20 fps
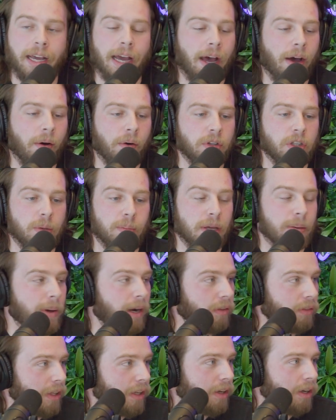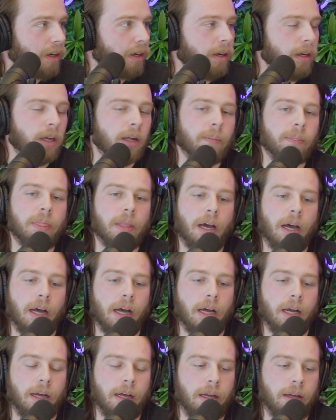how to be a better leader
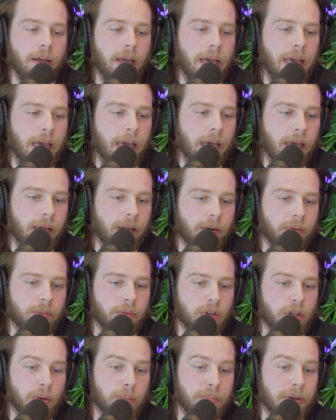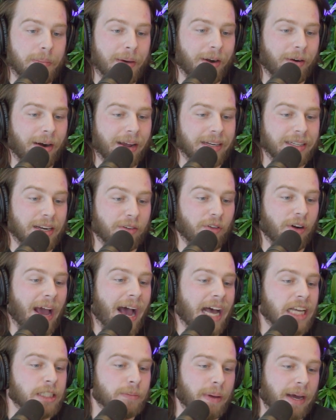and be better at different
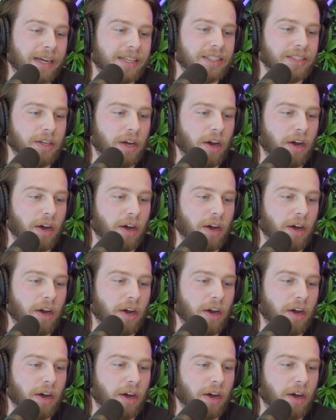aspects